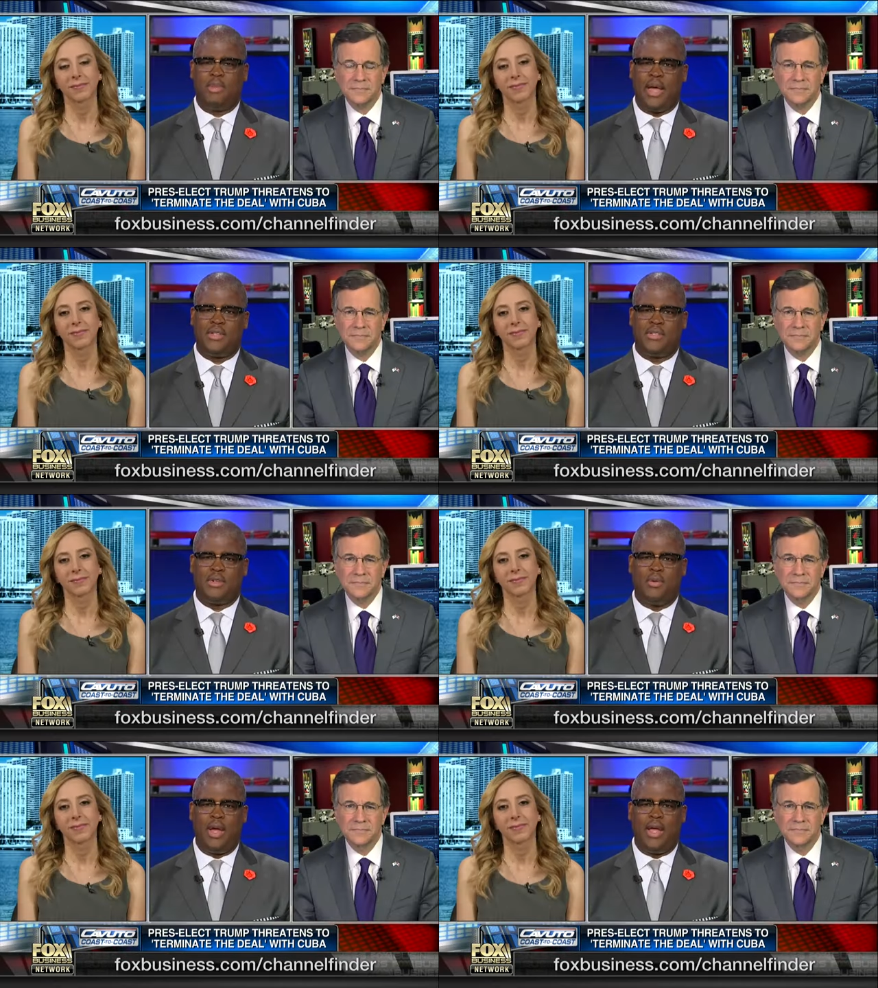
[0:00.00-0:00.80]
Speaker 1: passes
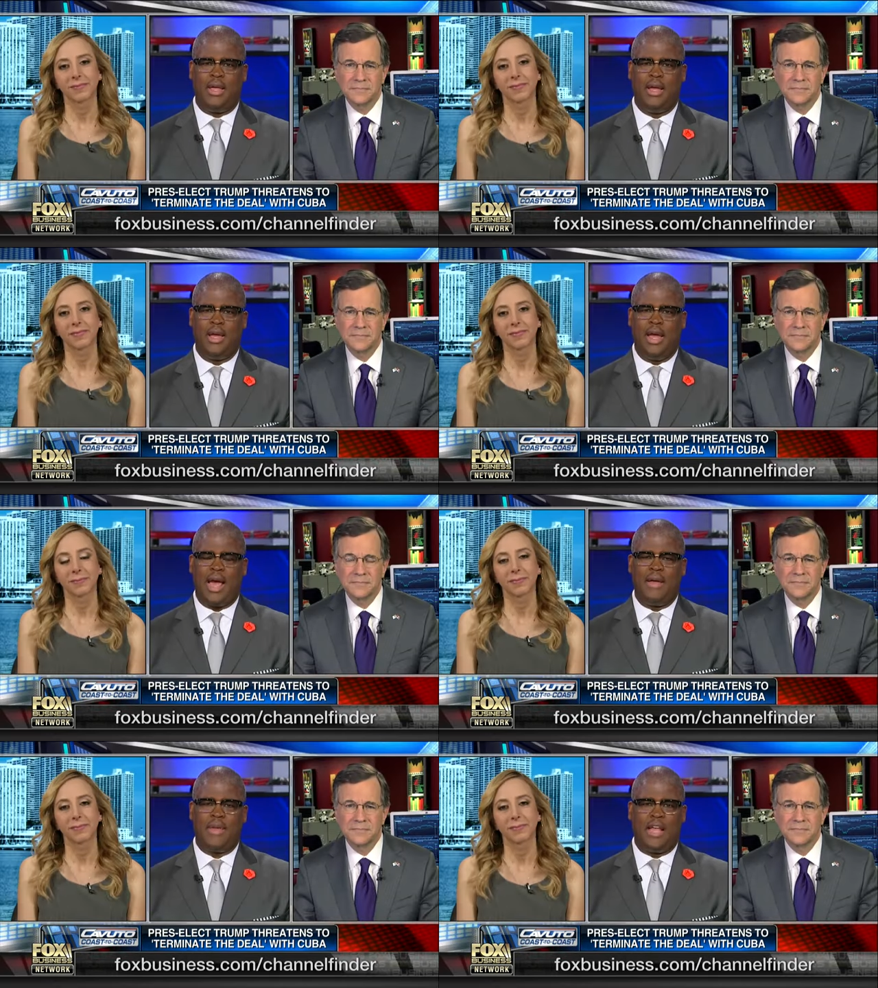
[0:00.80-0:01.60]
away.
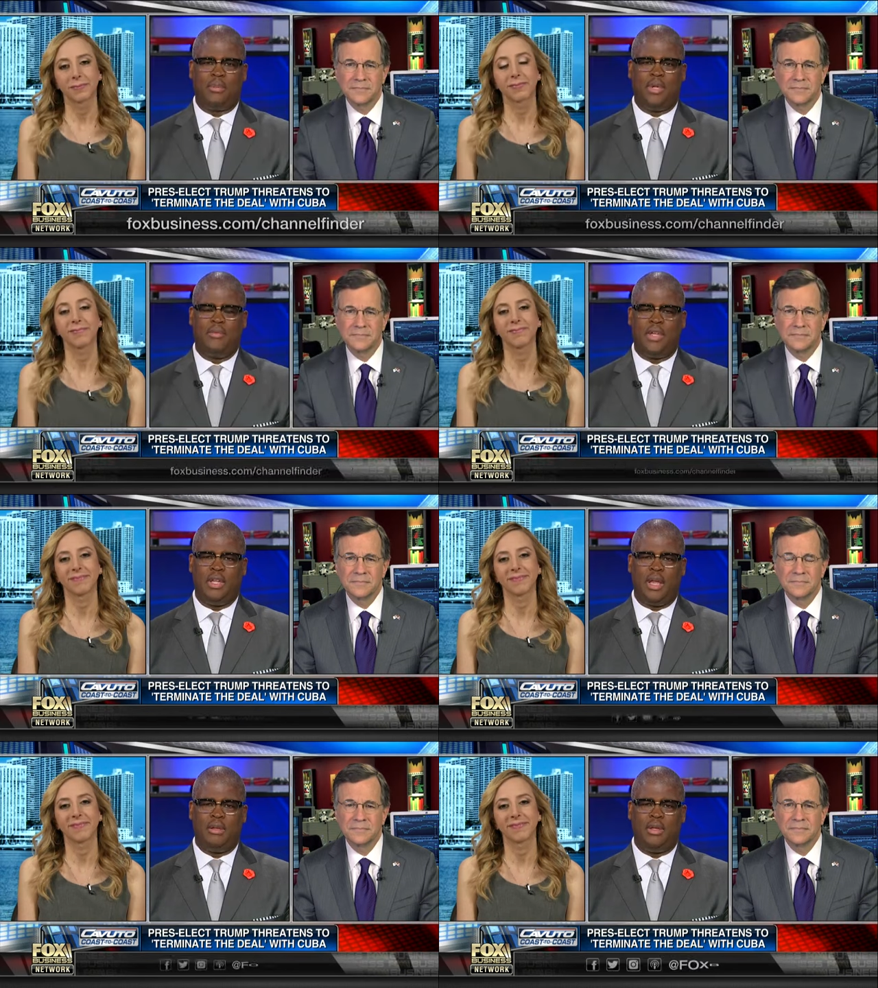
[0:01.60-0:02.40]
I've got to believe the
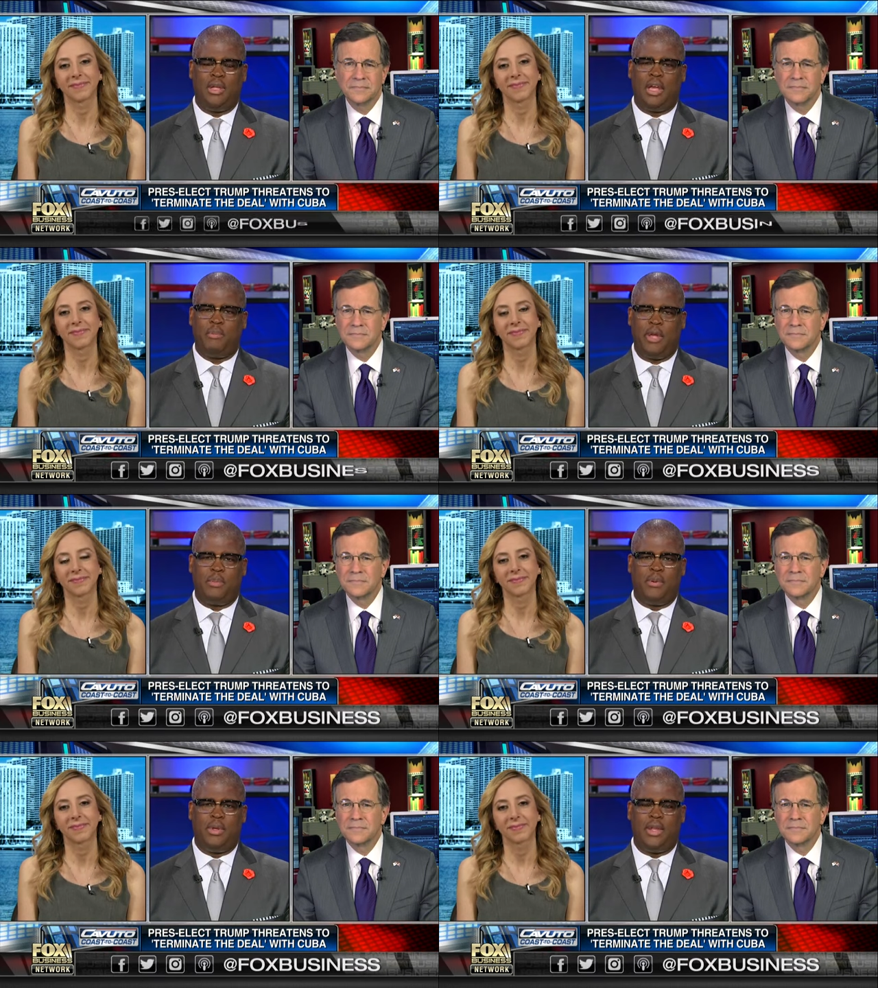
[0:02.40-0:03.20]
young young
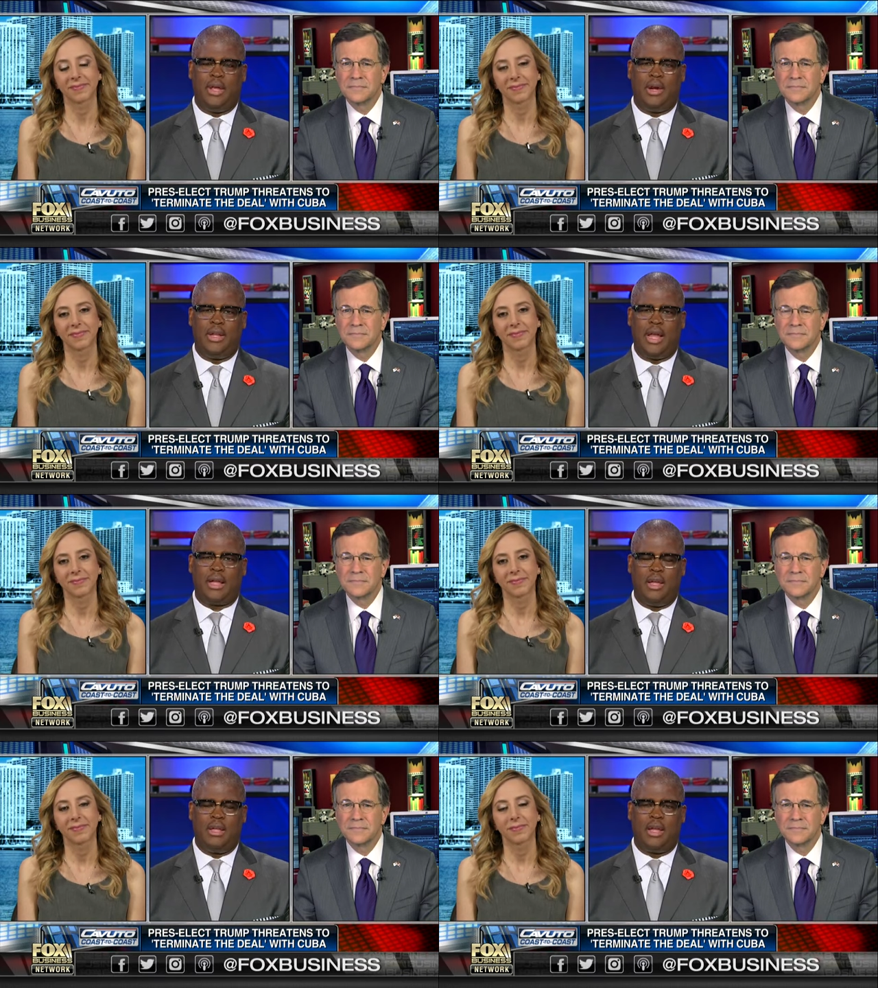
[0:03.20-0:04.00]
people there in
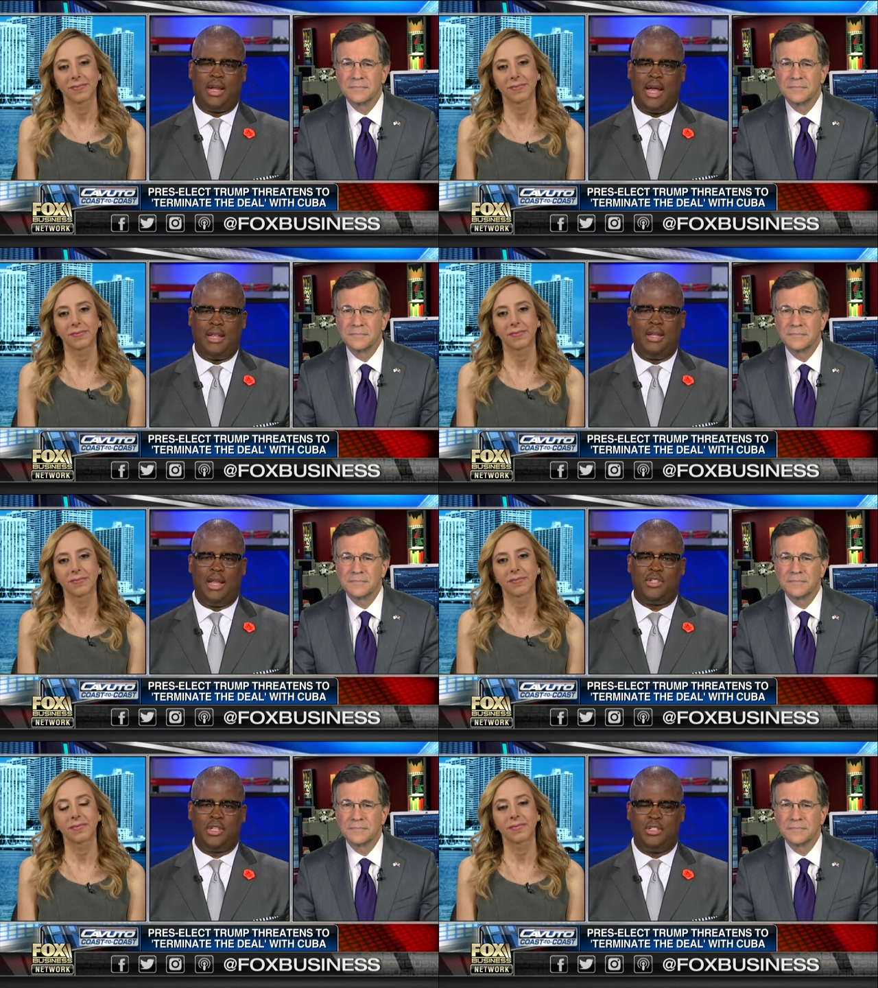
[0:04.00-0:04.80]
that in that island
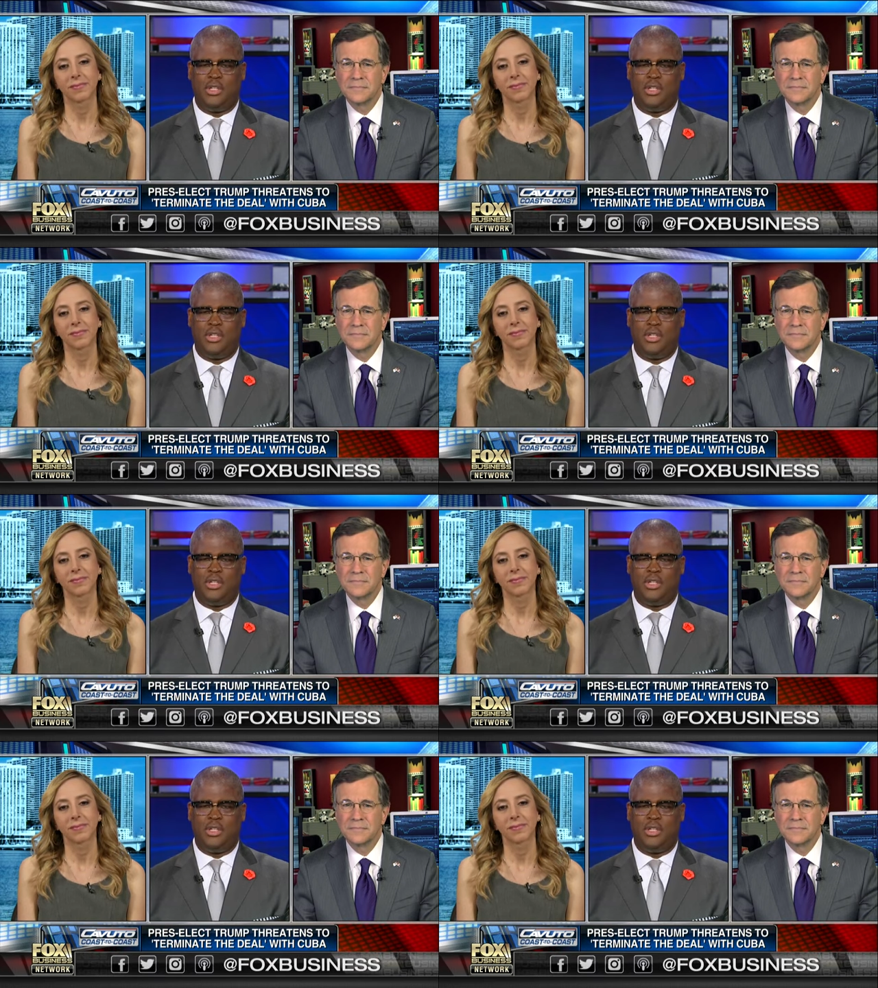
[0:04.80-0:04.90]
nation.